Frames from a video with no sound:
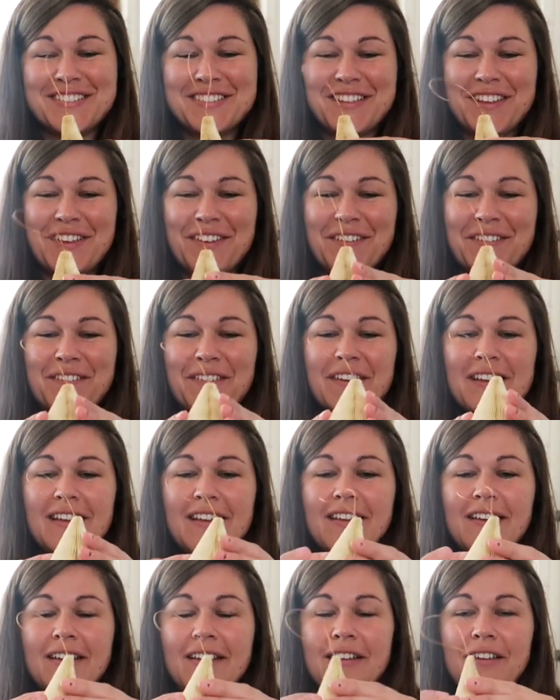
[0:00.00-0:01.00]
So
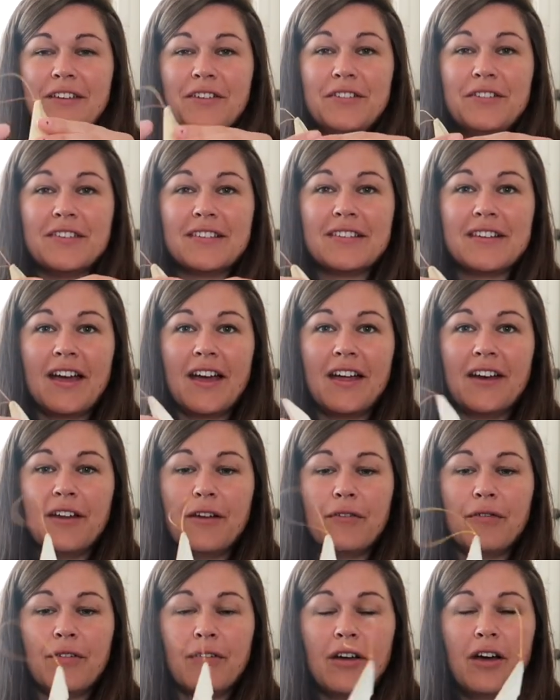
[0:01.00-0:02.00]
you just kind
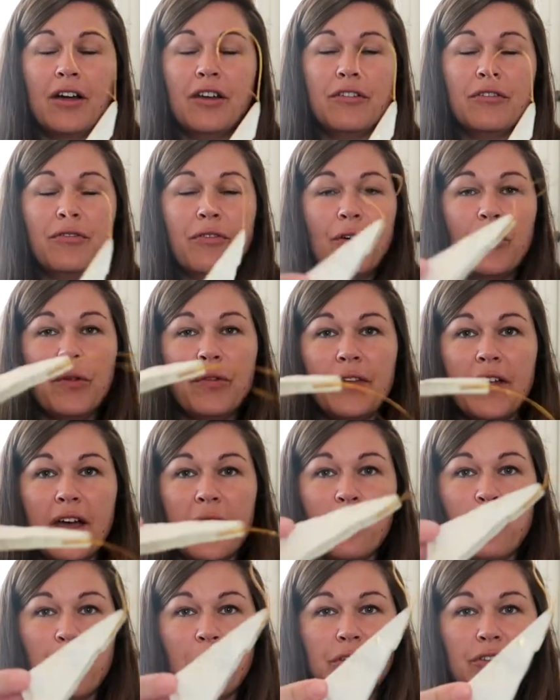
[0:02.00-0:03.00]
of unfold
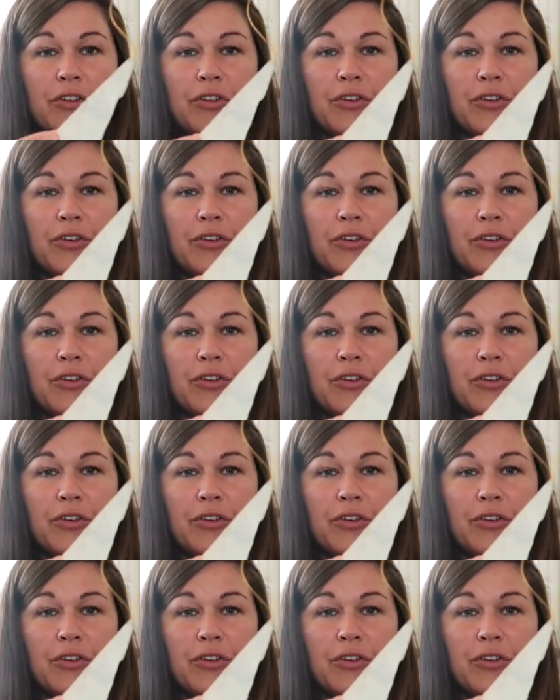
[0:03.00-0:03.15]
them when